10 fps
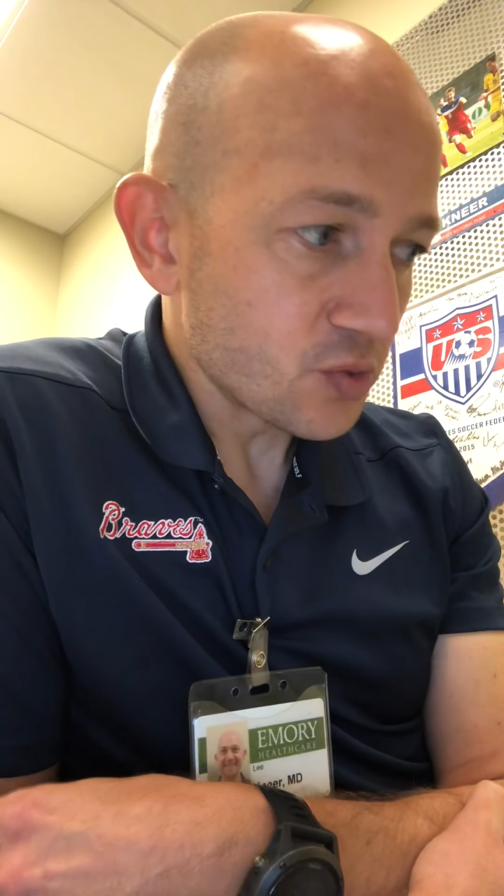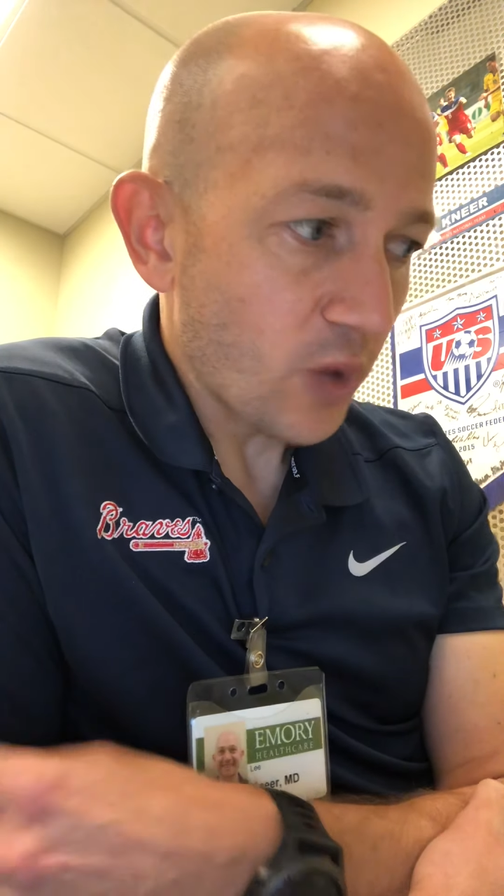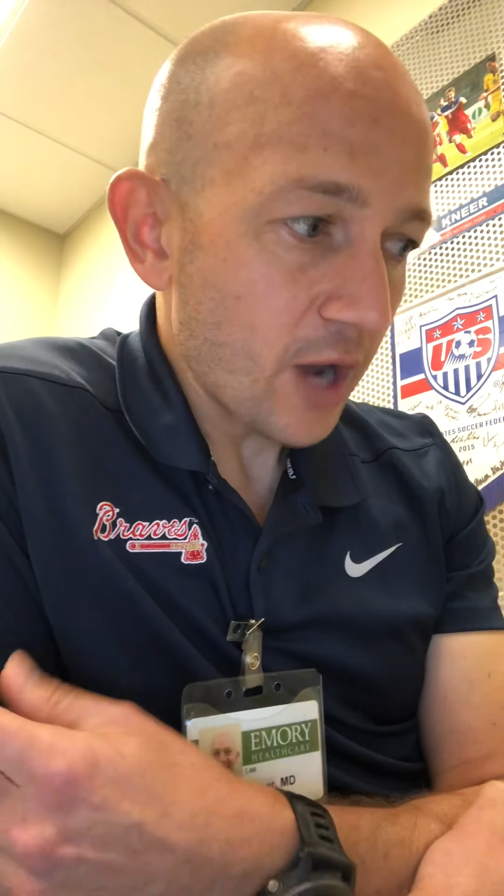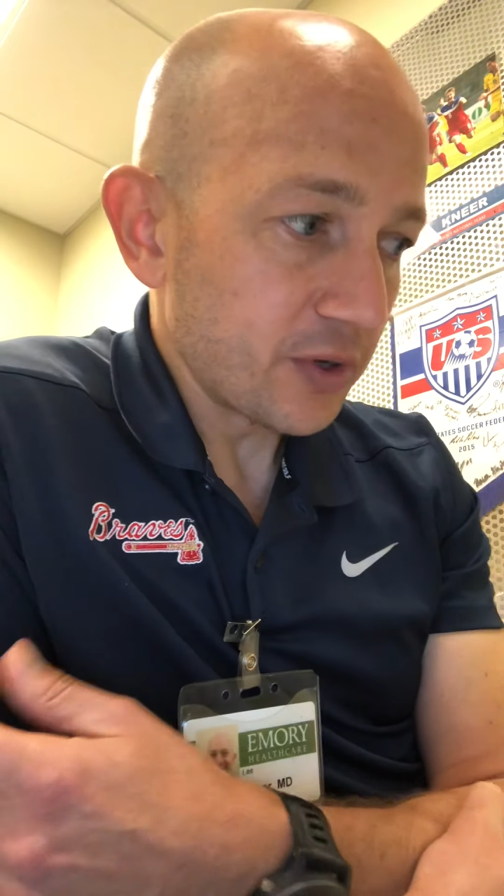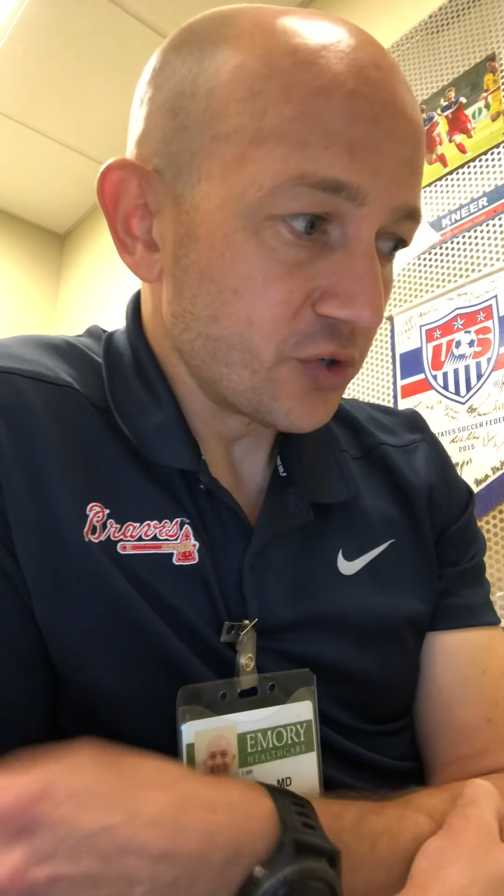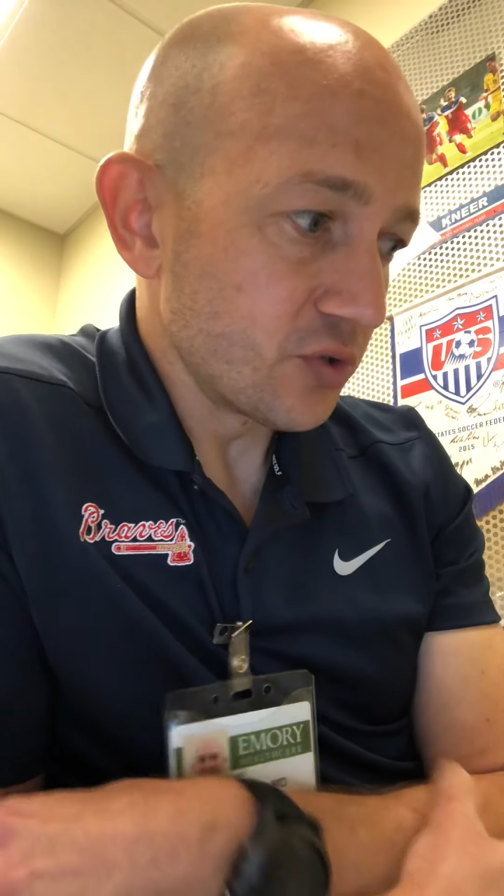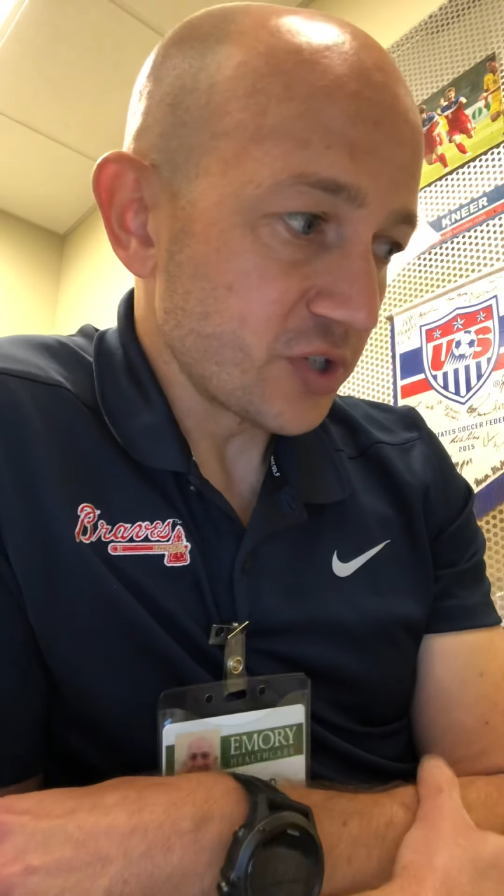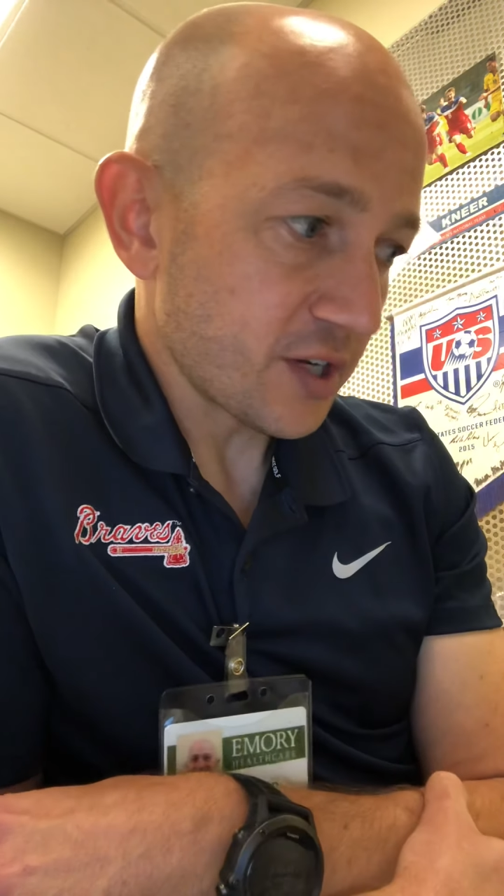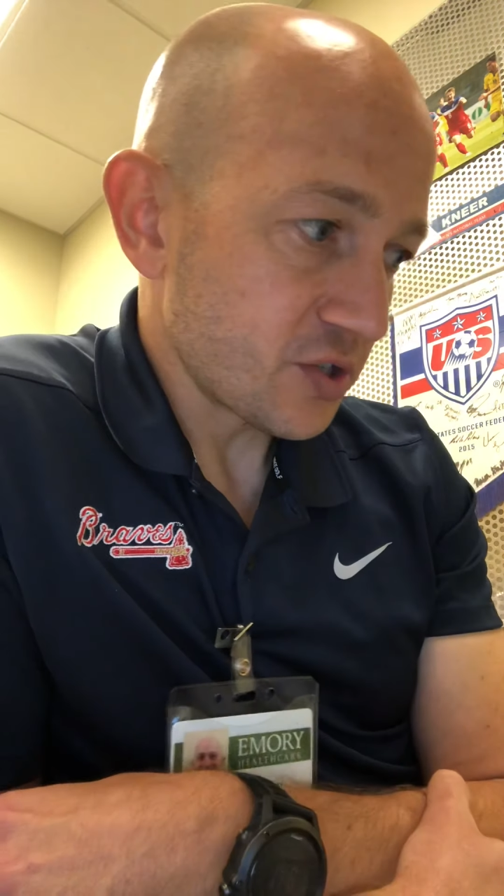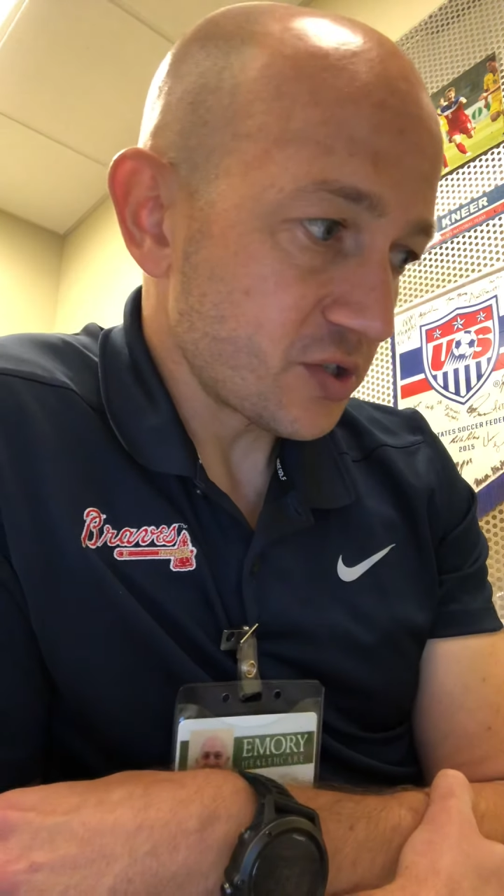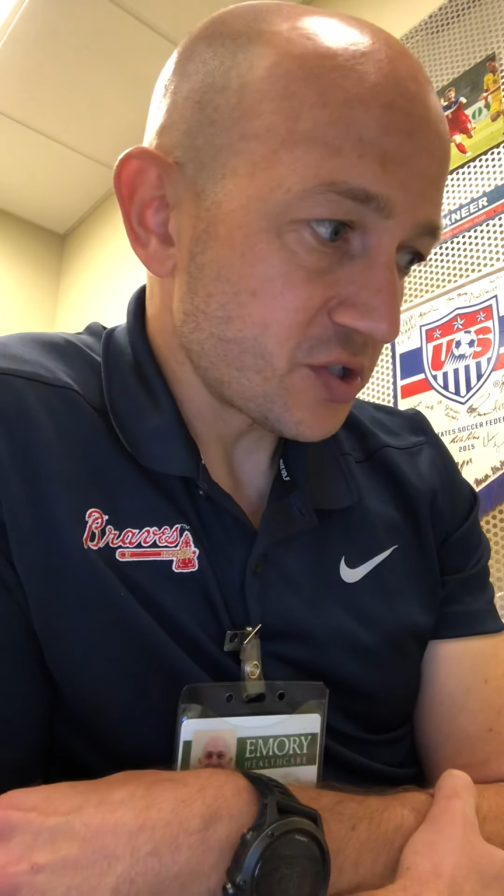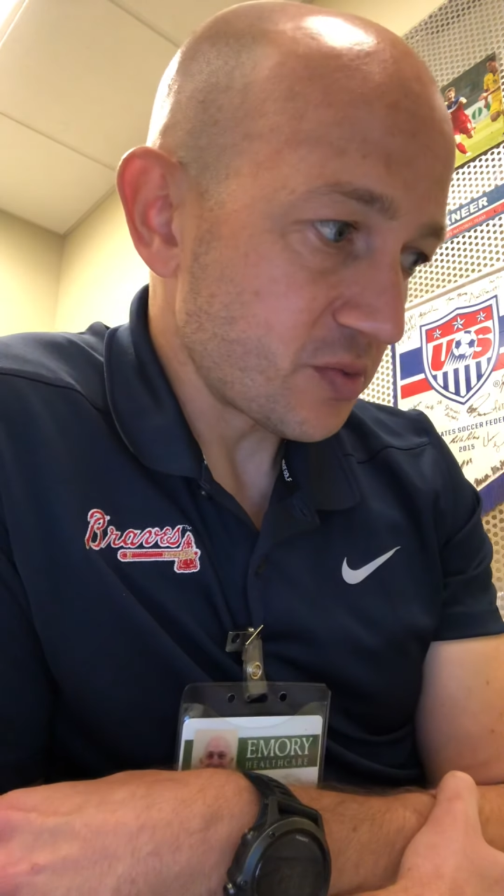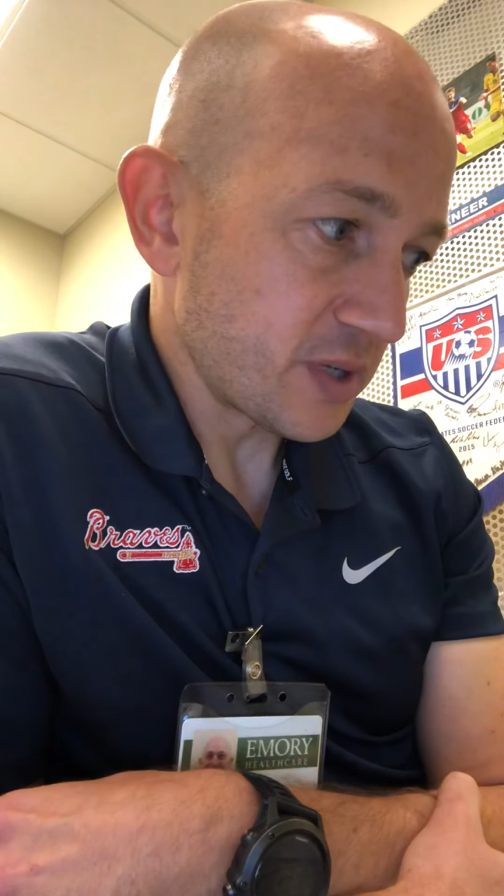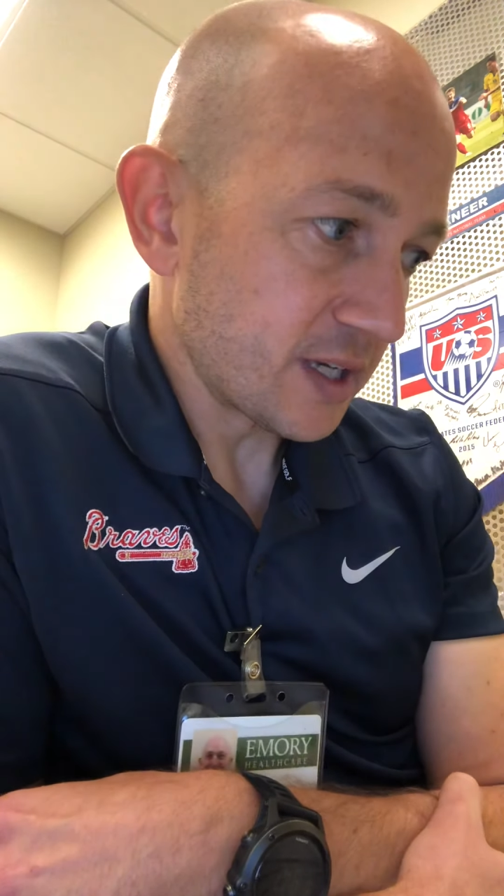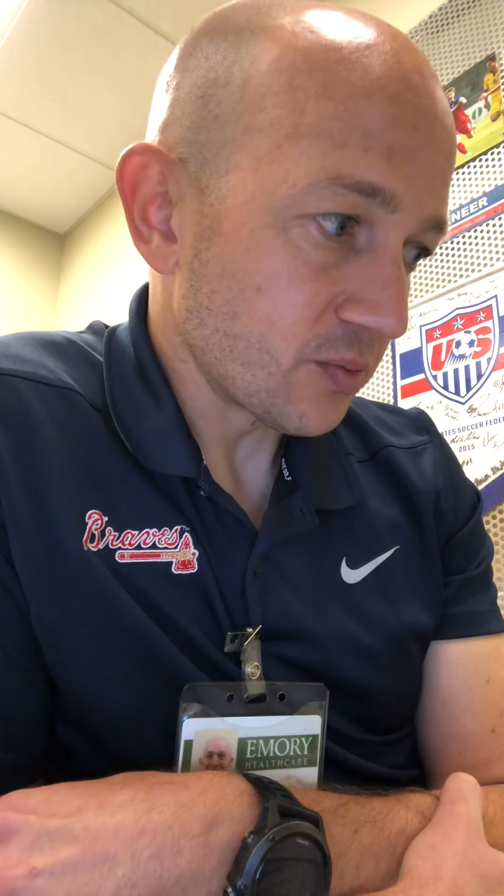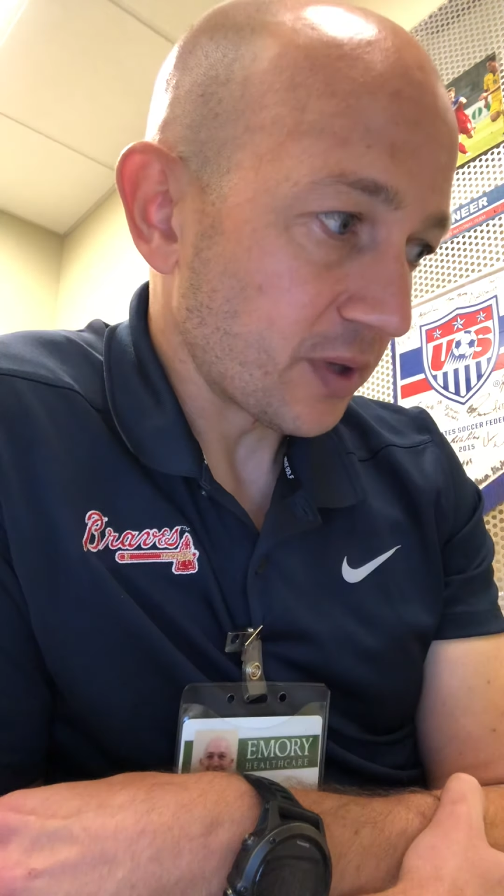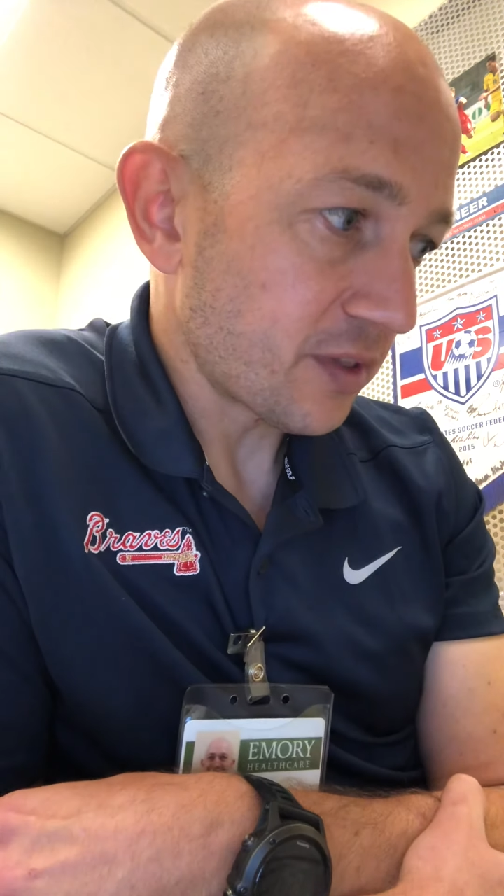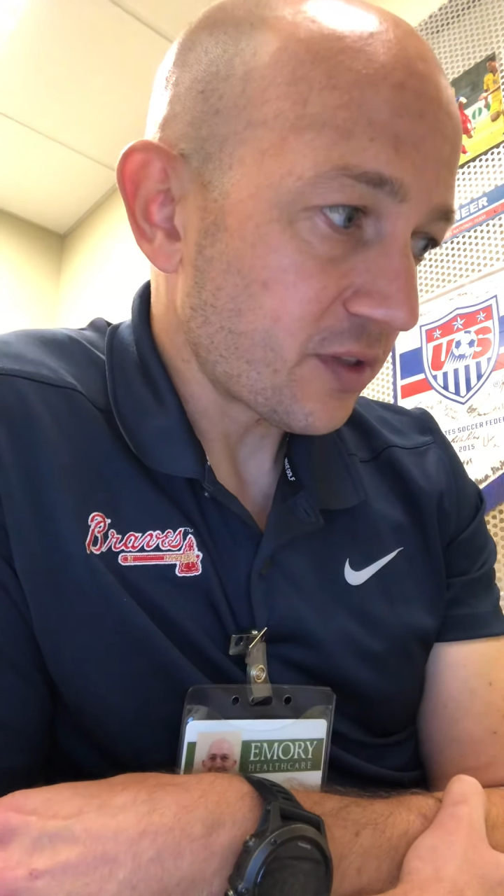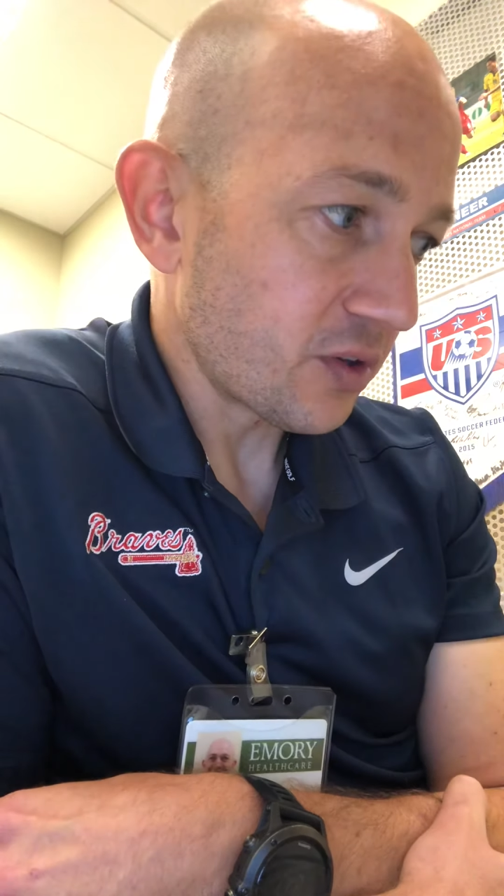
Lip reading: why we do injections to begin with.